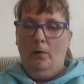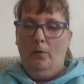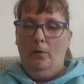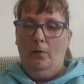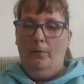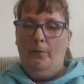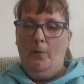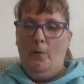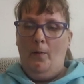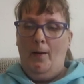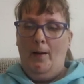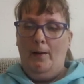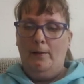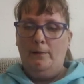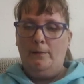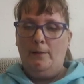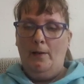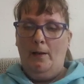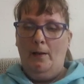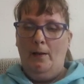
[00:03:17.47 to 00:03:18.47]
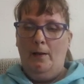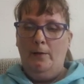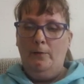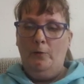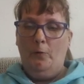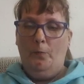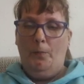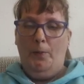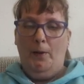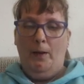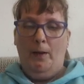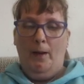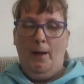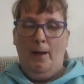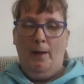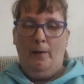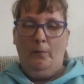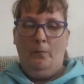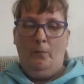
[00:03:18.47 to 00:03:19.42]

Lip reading: Otherwise they'll end up in care